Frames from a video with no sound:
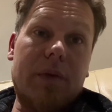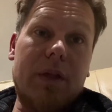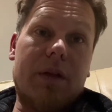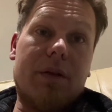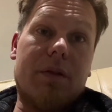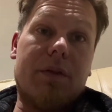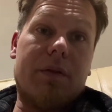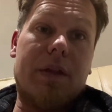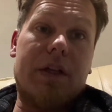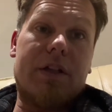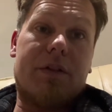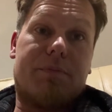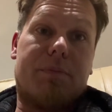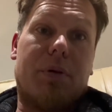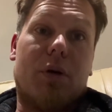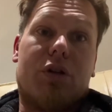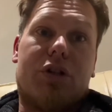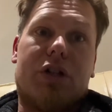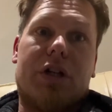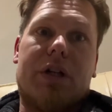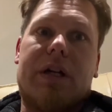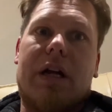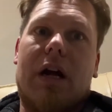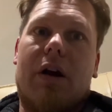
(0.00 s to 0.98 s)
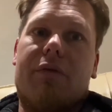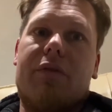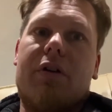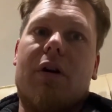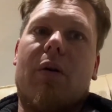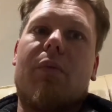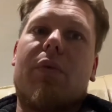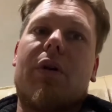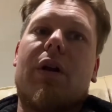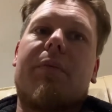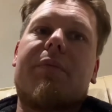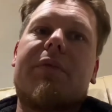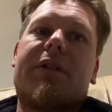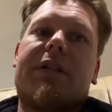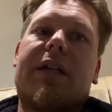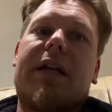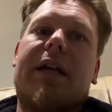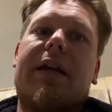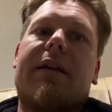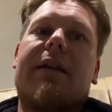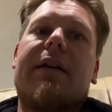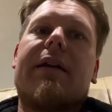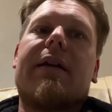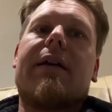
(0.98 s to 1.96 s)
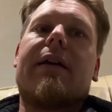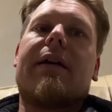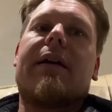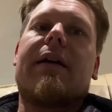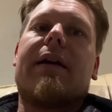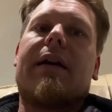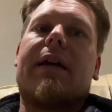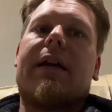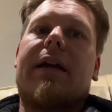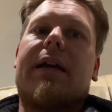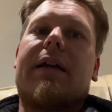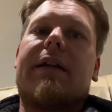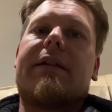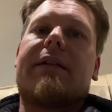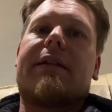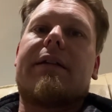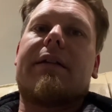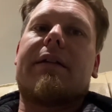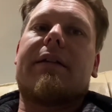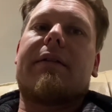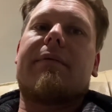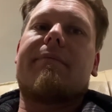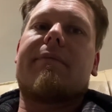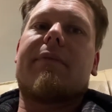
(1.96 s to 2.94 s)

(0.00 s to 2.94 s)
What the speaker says: this budget carry on, what I'm saying is,